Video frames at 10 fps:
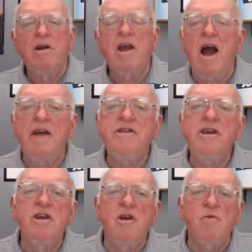Okay, I
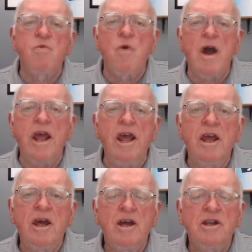think you're
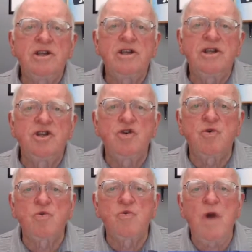ready
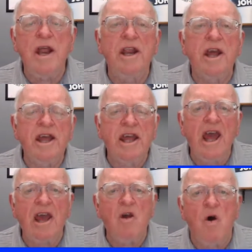to
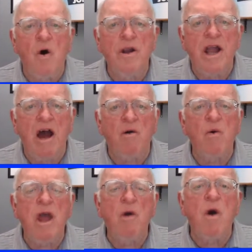get going
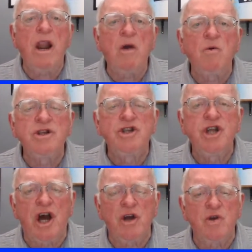now. And what I
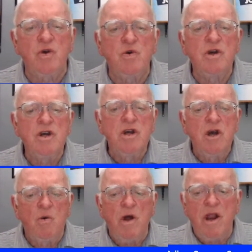would tell you
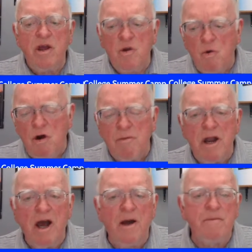when you're
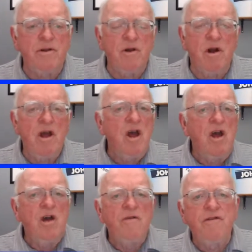warming up and you're
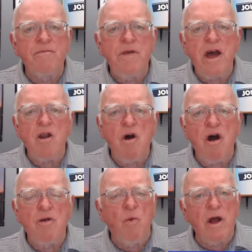from then
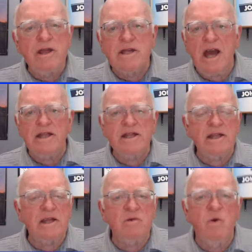on, once that
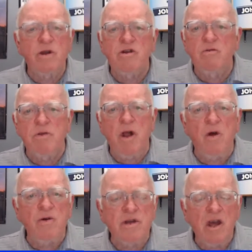whistle
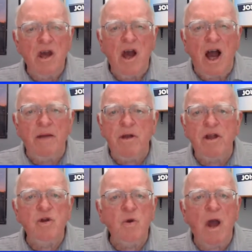blows, I
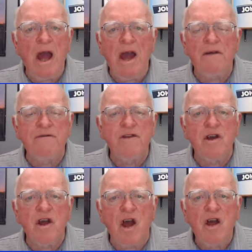mean, you have
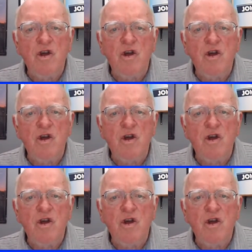to